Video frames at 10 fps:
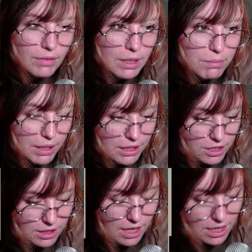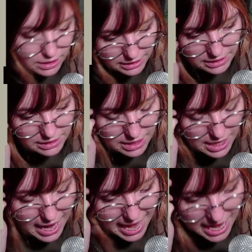but I just can't get the
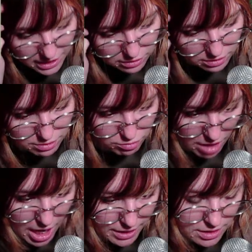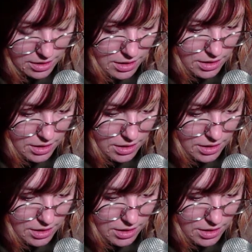angles right,